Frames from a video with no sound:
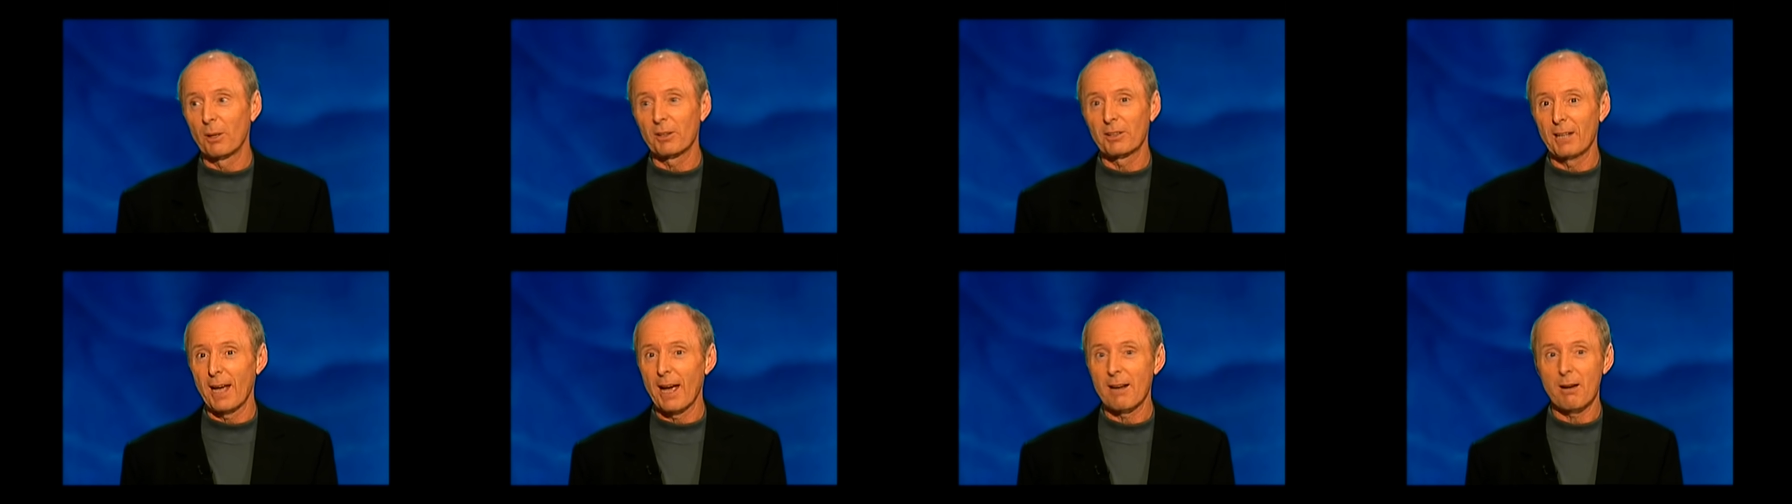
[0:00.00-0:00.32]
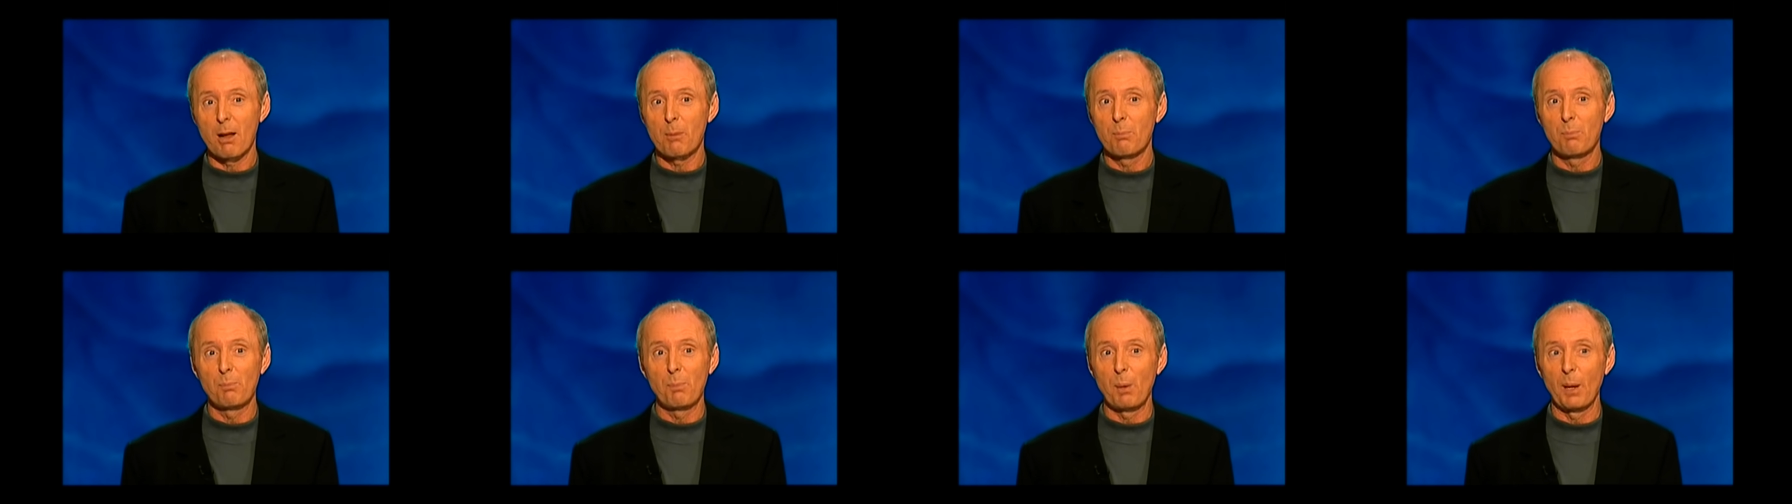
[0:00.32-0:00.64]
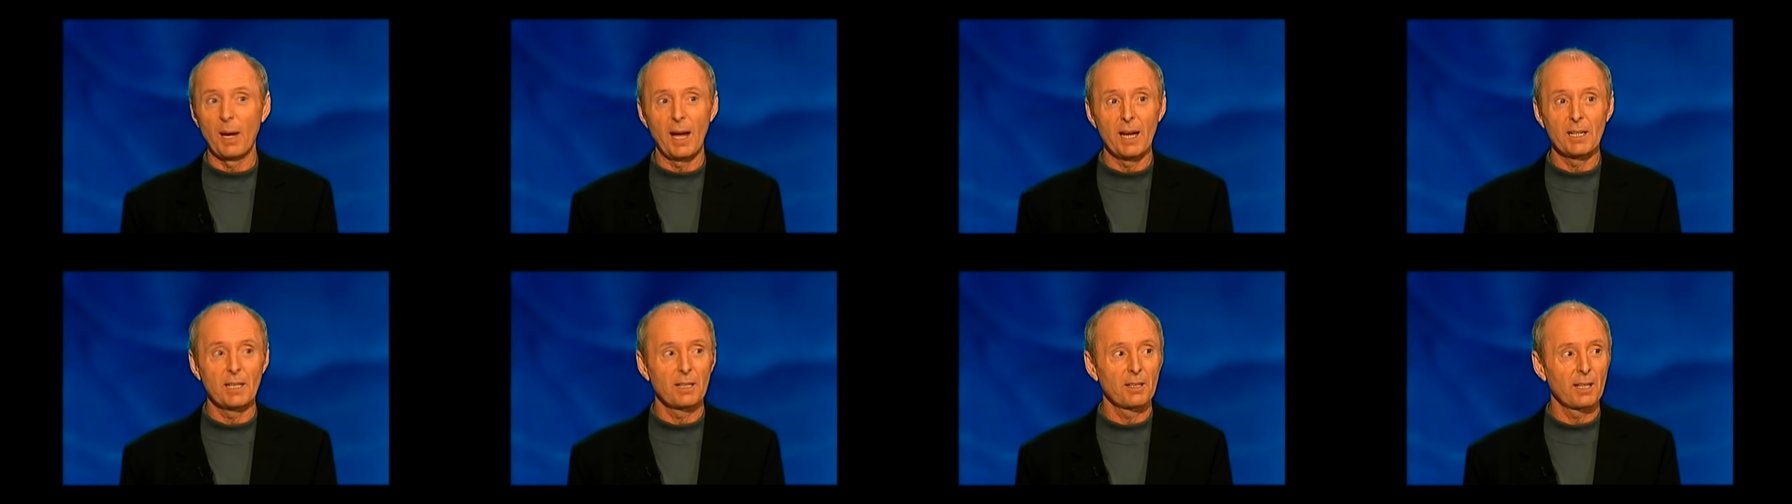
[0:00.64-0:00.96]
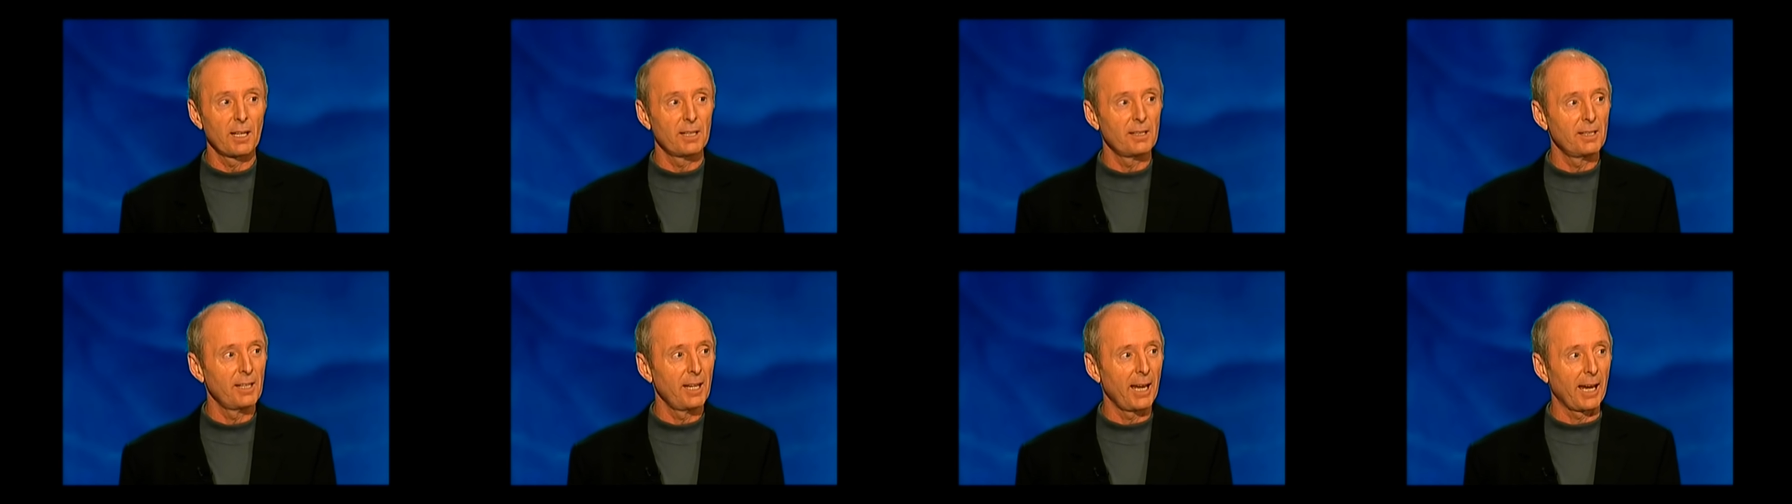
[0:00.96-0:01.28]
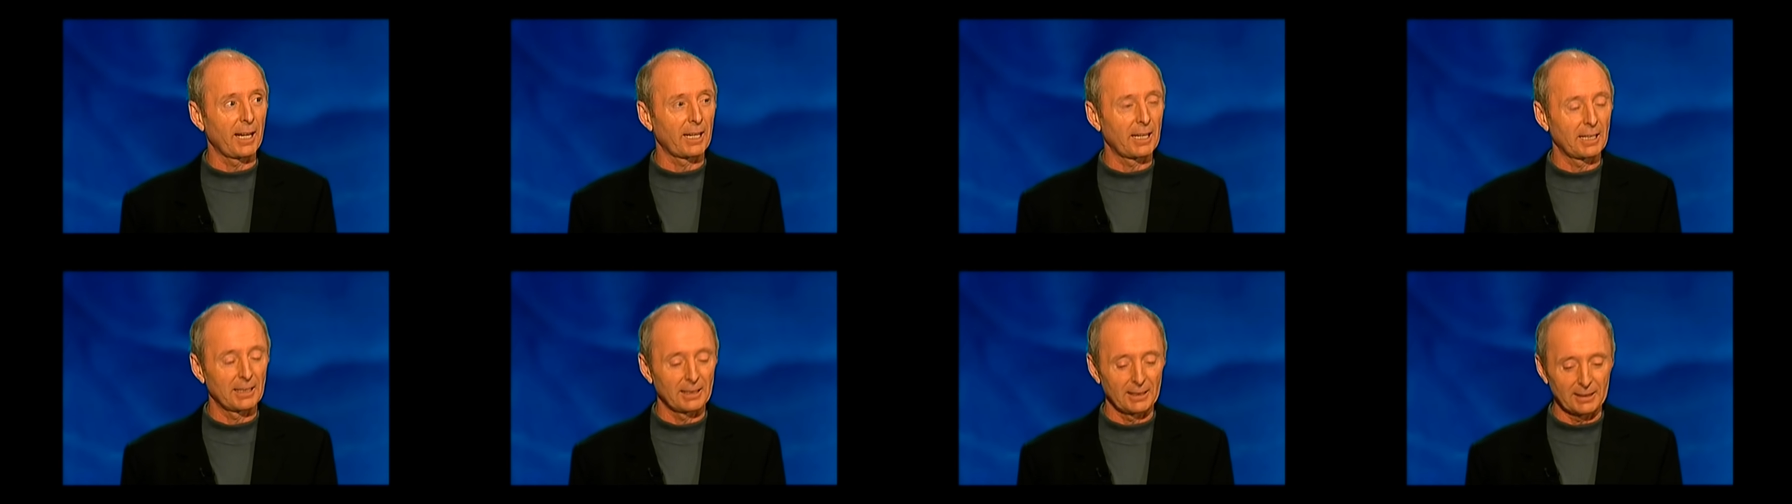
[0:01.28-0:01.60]
but they're a pain in the
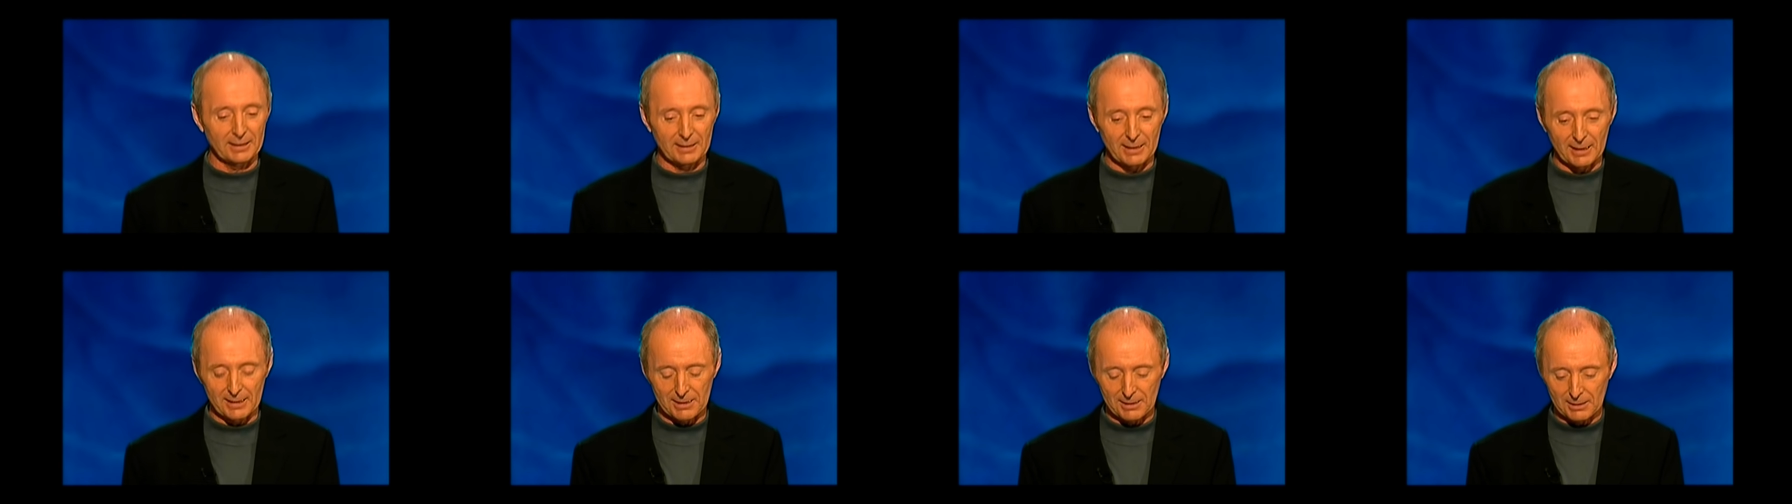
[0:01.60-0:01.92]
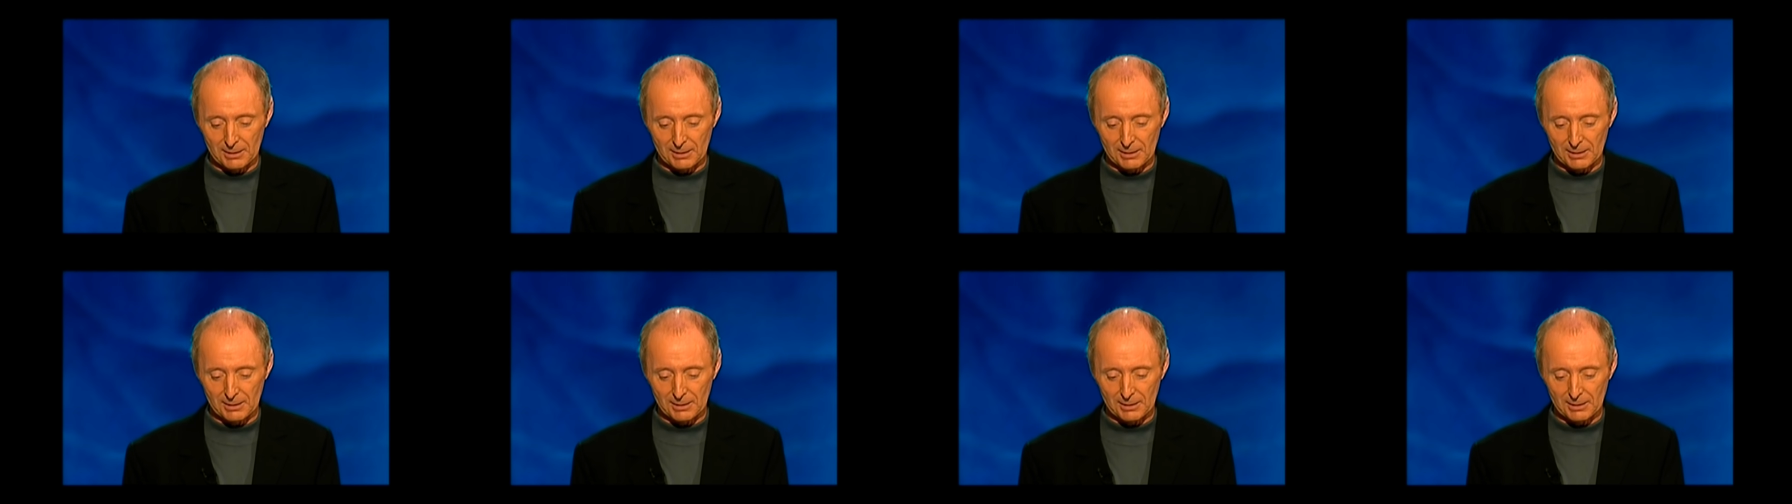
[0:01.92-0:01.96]
neck, aren't they?